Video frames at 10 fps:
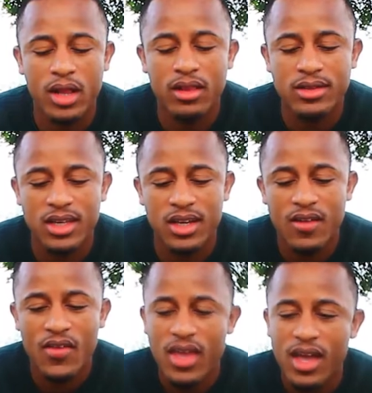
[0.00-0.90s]
I looked at it
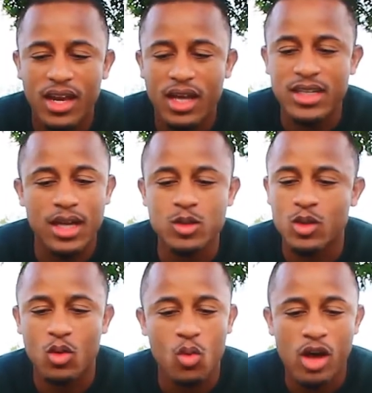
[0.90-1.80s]
and I was like, I was on
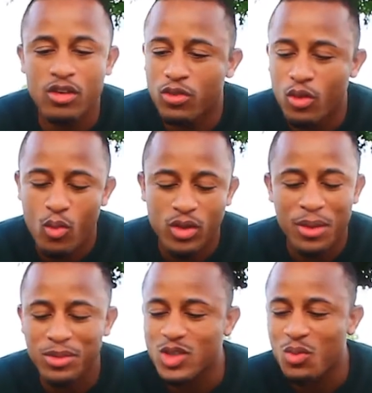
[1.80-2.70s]
the ground floor. One day
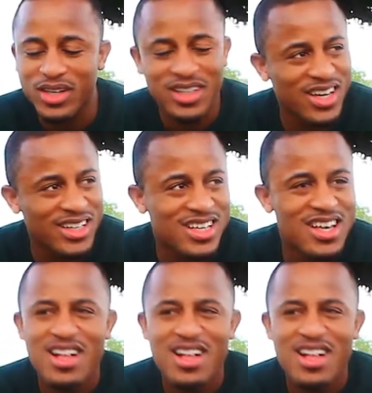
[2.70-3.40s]
I'm gonna show my kids.